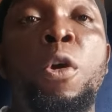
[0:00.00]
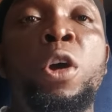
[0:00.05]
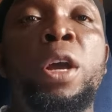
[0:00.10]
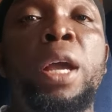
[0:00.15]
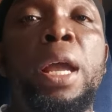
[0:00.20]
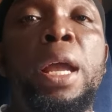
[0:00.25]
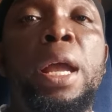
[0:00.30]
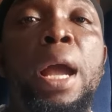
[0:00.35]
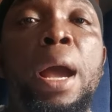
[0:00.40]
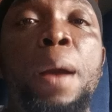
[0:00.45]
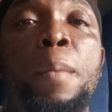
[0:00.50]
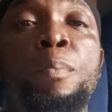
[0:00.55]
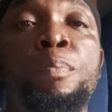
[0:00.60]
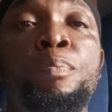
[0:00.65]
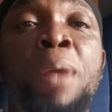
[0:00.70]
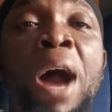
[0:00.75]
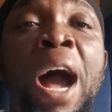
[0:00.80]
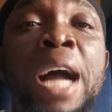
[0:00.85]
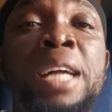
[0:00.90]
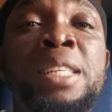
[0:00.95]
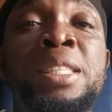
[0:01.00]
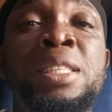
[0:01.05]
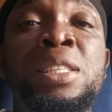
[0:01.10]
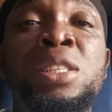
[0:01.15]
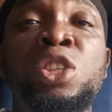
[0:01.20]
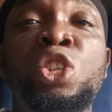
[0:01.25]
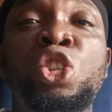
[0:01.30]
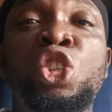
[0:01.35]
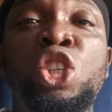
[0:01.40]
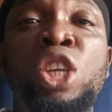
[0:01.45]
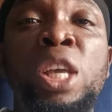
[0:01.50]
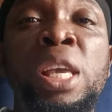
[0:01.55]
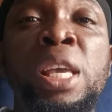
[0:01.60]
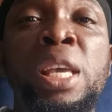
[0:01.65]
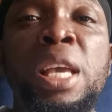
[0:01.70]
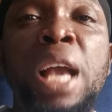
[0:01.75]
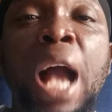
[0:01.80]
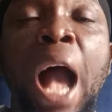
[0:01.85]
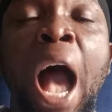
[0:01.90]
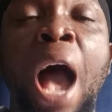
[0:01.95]
okay Bad
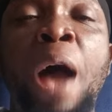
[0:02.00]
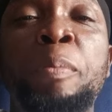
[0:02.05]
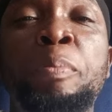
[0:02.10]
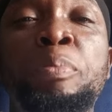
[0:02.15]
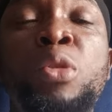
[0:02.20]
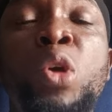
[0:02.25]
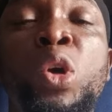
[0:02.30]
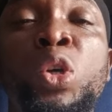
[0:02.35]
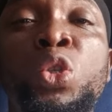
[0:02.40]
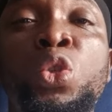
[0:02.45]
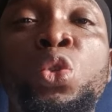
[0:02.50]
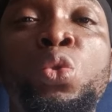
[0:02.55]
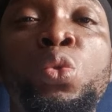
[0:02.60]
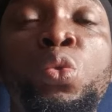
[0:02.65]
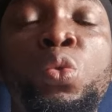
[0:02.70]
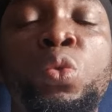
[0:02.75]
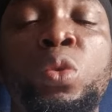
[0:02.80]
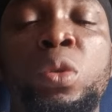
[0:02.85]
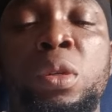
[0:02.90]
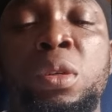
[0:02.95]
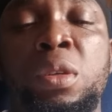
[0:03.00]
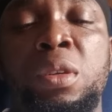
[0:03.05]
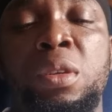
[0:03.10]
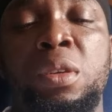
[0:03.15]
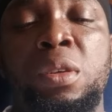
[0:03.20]
badji abiodun